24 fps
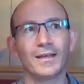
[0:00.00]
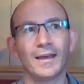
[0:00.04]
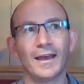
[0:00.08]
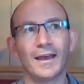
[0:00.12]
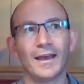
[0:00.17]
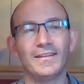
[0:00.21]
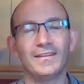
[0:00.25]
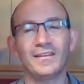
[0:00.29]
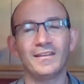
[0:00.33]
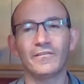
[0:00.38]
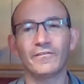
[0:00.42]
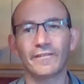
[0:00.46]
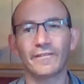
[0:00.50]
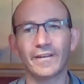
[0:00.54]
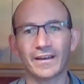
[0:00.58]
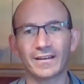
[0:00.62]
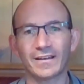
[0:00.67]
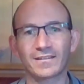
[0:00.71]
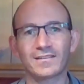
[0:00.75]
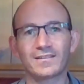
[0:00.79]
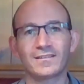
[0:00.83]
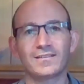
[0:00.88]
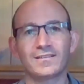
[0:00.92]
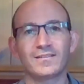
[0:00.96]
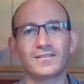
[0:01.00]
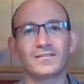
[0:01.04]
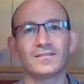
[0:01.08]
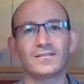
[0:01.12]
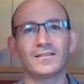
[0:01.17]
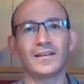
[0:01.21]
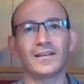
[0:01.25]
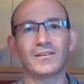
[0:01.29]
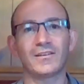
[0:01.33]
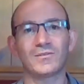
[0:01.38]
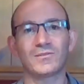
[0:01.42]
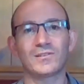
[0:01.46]
and the effects,
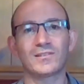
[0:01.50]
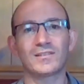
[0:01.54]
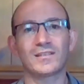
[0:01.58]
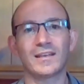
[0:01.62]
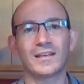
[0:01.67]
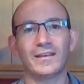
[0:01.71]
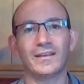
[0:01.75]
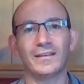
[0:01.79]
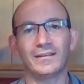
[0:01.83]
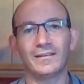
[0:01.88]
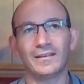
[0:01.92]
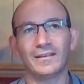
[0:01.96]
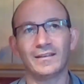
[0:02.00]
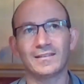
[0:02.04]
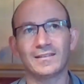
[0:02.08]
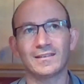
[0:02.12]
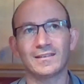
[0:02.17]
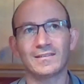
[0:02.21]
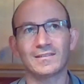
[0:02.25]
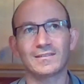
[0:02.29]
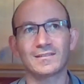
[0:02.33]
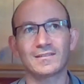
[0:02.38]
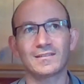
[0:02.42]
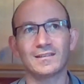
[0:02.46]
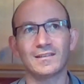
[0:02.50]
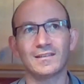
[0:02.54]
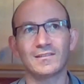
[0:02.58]
like you're saying, is